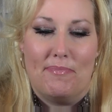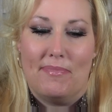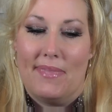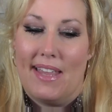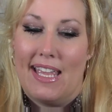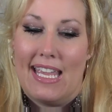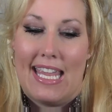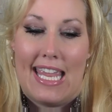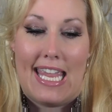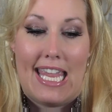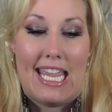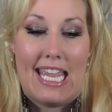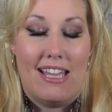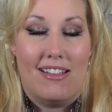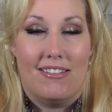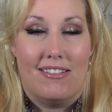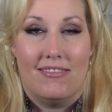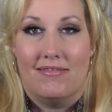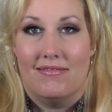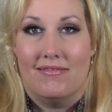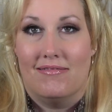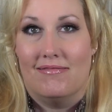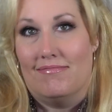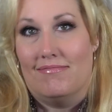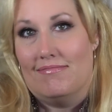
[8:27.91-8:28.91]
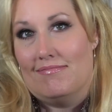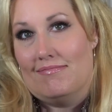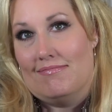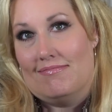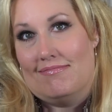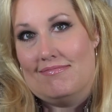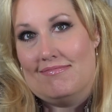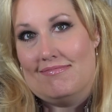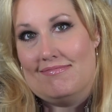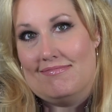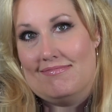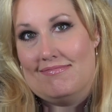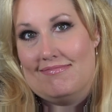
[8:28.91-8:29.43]
Again,
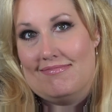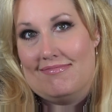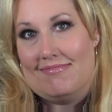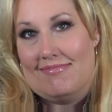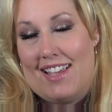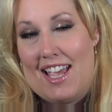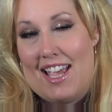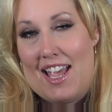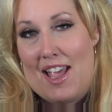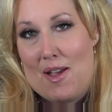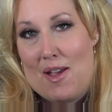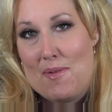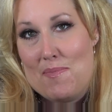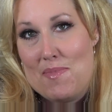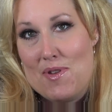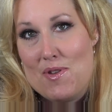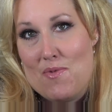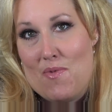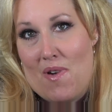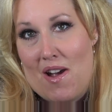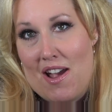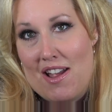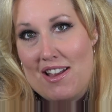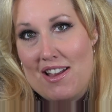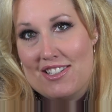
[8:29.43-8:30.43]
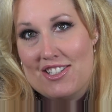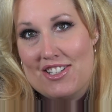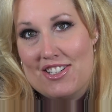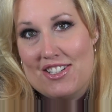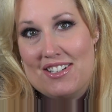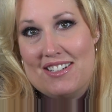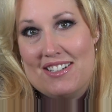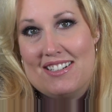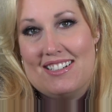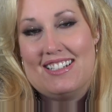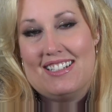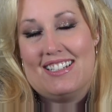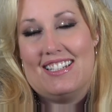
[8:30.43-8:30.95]
I hope you
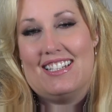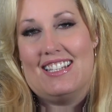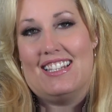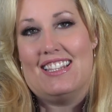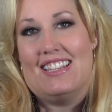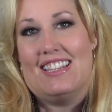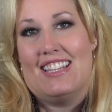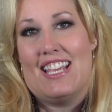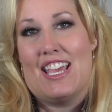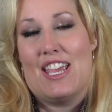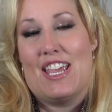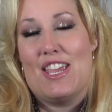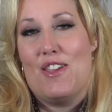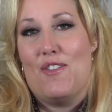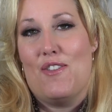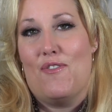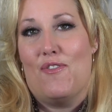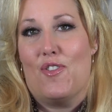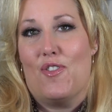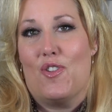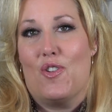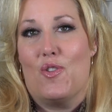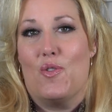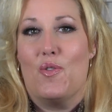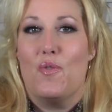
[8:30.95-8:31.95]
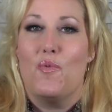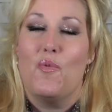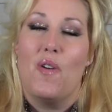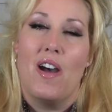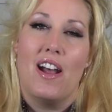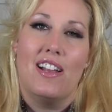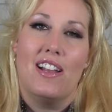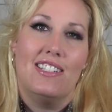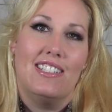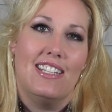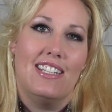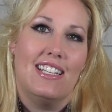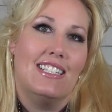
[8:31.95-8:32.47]
watch. Thank you for
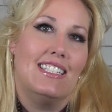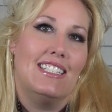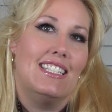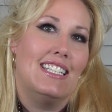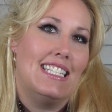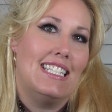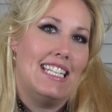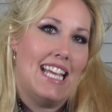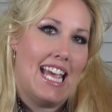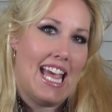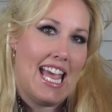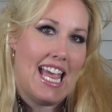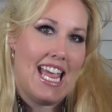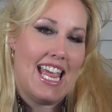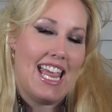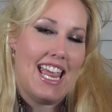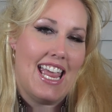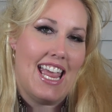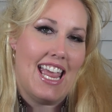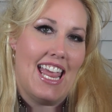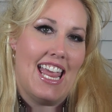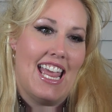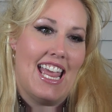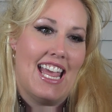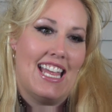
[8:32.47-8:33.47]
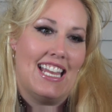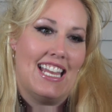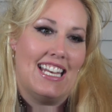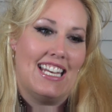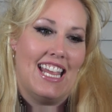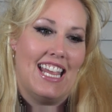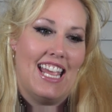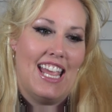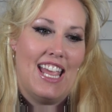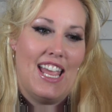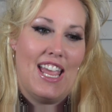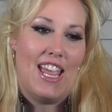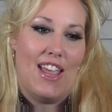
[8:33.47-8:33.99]
watching today. And
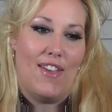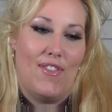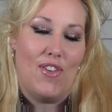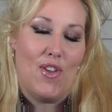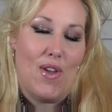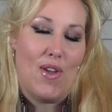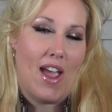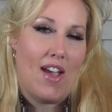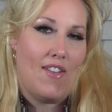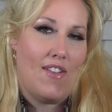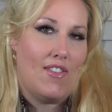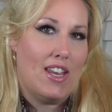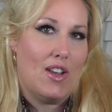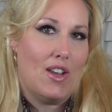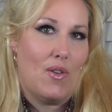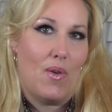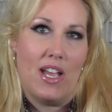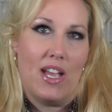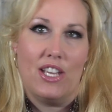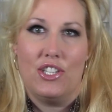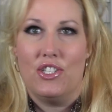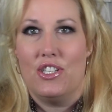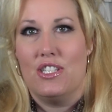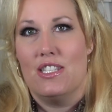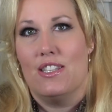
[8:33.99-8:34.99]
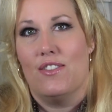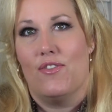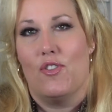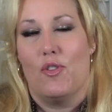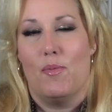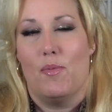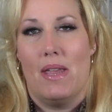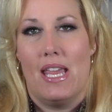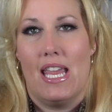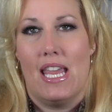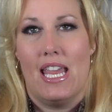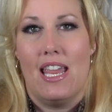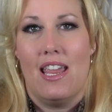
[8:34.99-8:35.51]
if you have any questions for
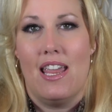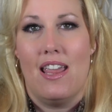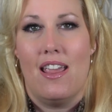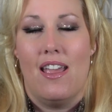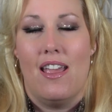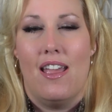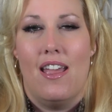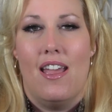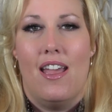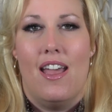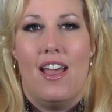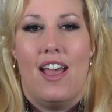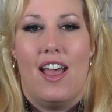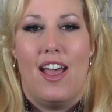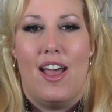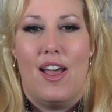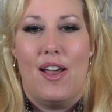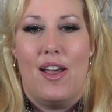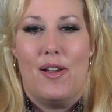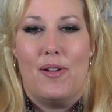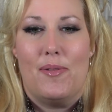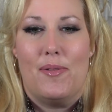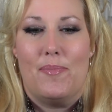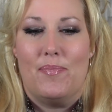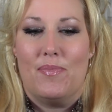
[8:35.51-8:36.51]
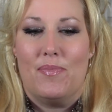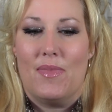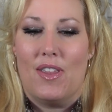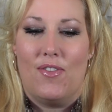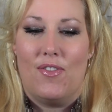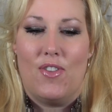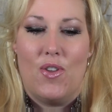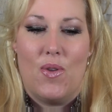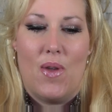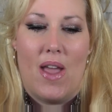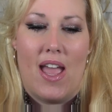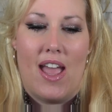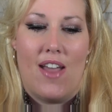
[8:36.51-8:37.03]
me, if
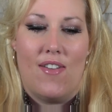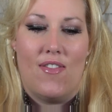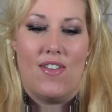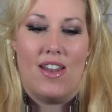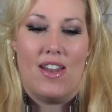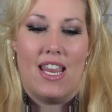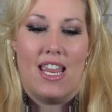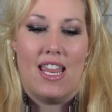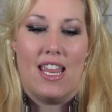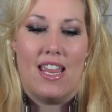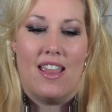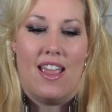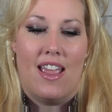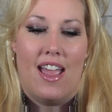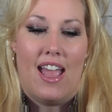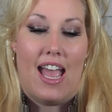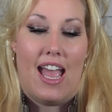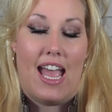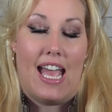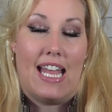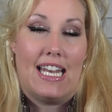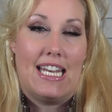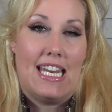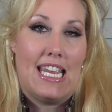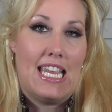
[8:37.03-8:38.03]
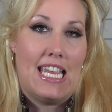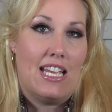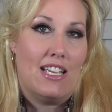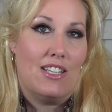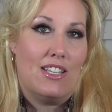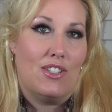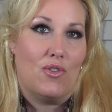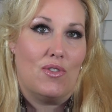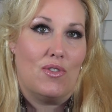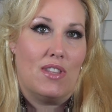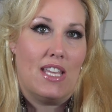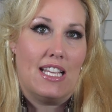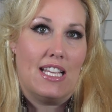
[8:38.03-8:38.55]
you have any ideas
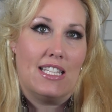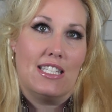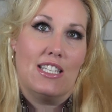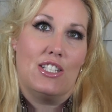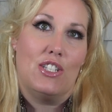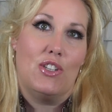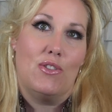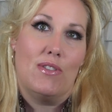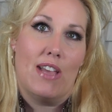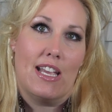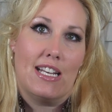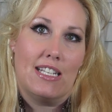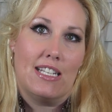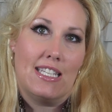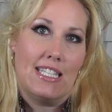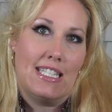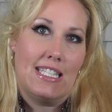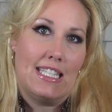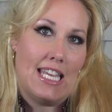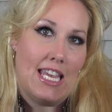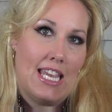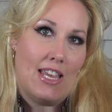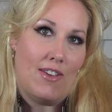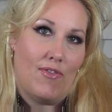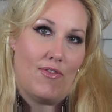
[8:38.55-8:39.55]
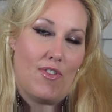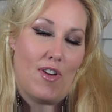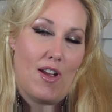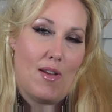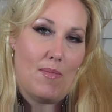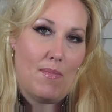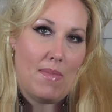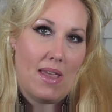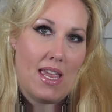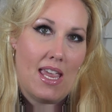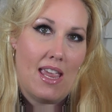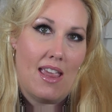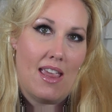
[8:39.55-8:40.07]
or things that you'd like to see
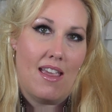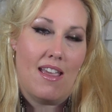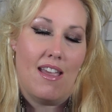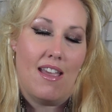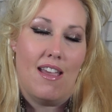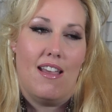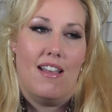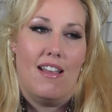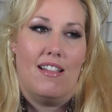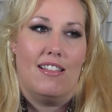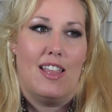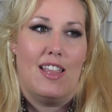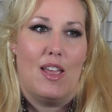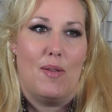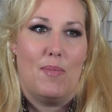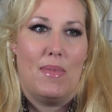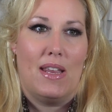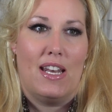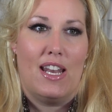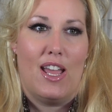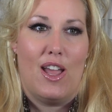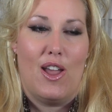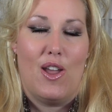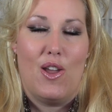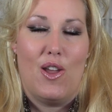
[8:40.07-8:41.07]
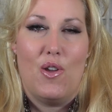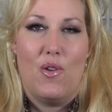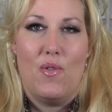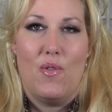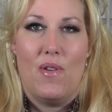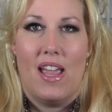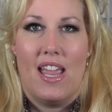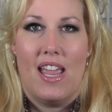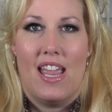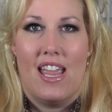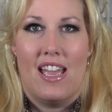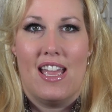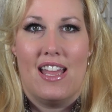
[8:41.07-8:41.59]
from me, let me know.
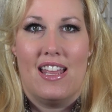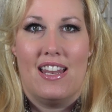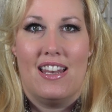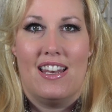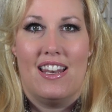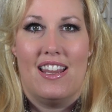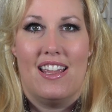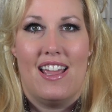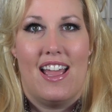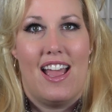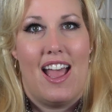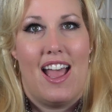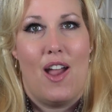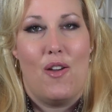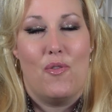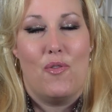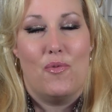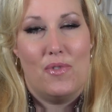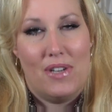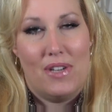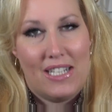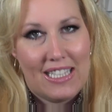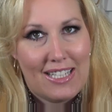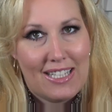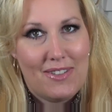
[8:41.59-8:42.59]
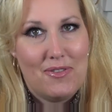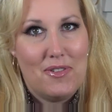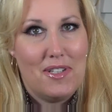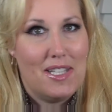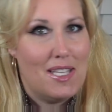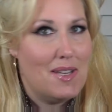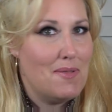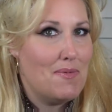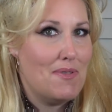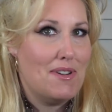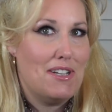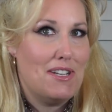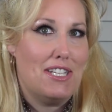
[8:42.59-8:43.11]
And I really,
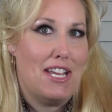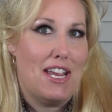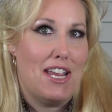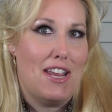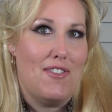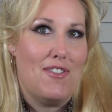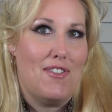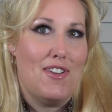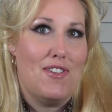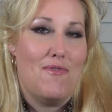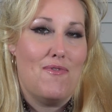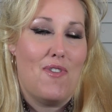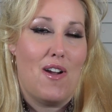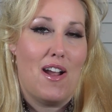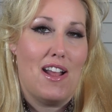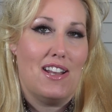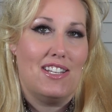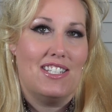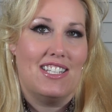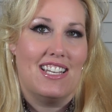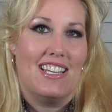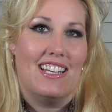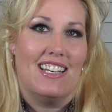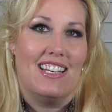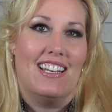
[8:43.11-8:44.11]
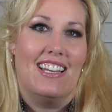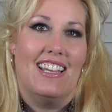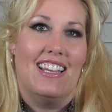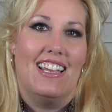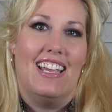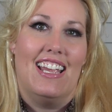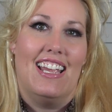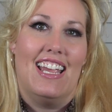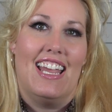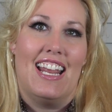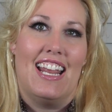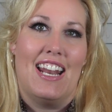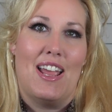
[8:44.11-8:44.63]
really appreciate you watching.
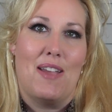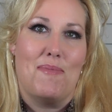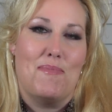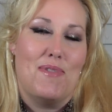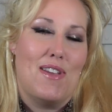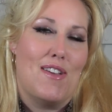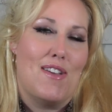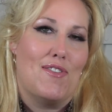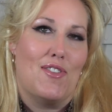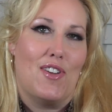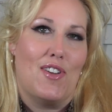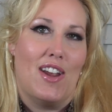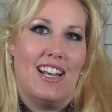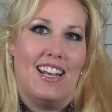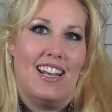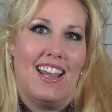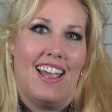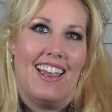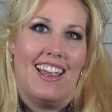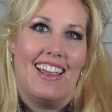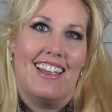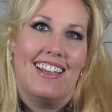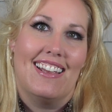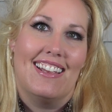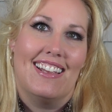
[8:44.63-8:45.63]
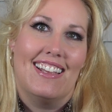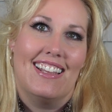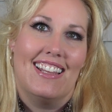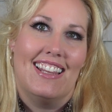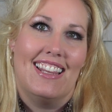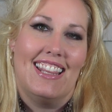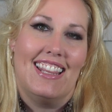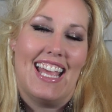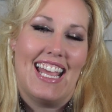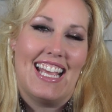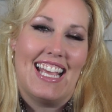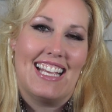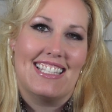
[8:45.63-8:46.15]
And I hope you have a great day.
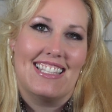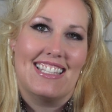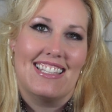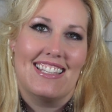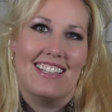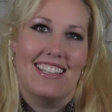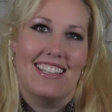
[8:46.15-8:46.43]
Thanks.